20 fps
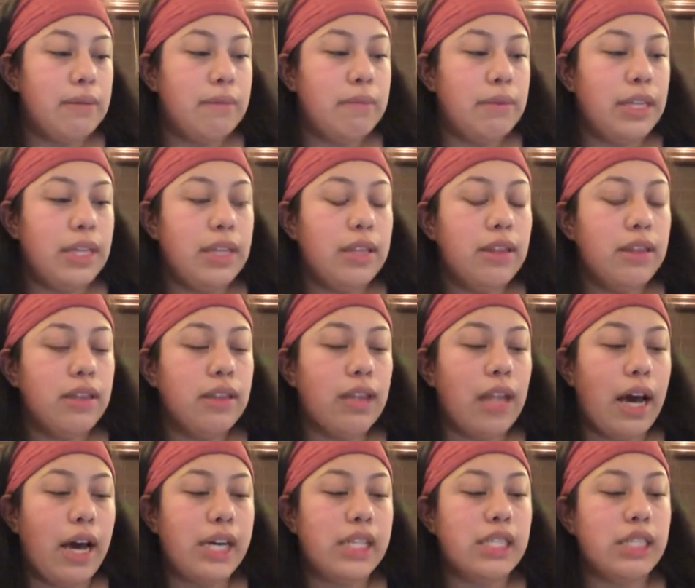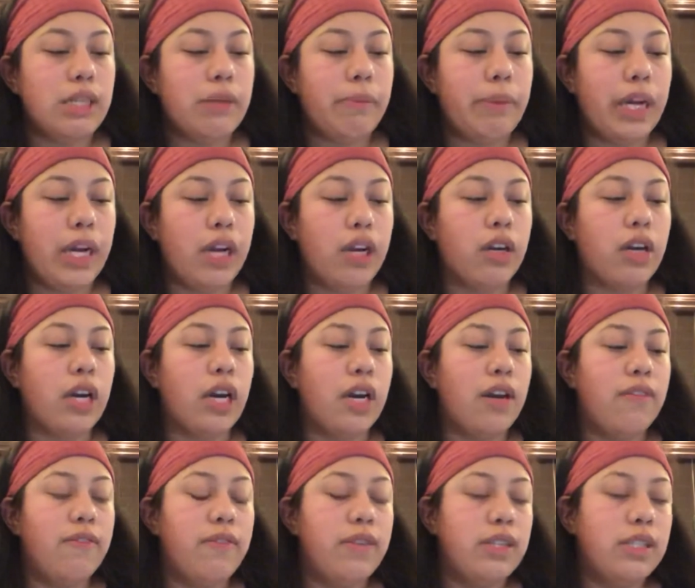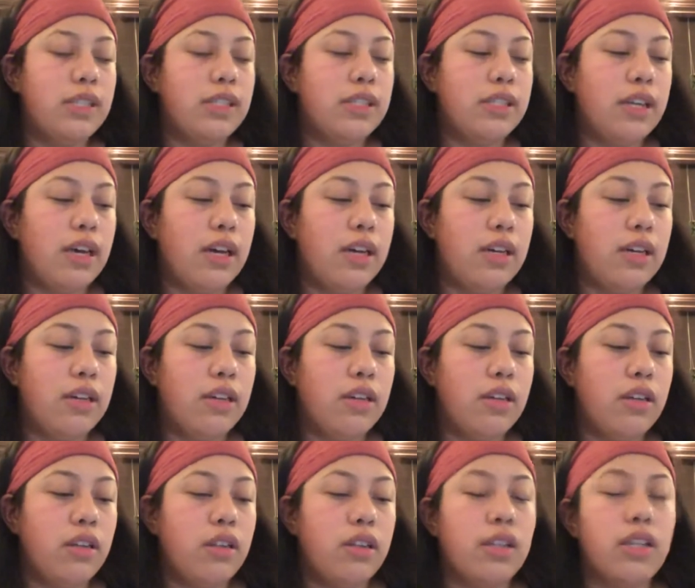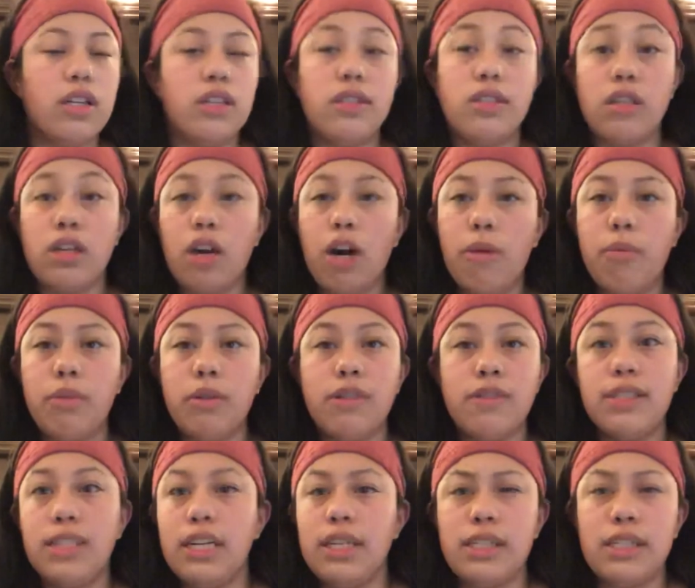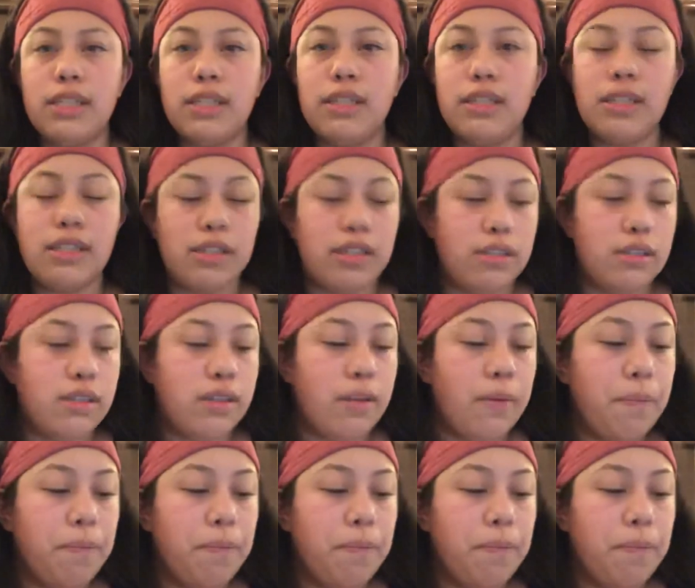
In the last paragraph, it said there's a couple of sentences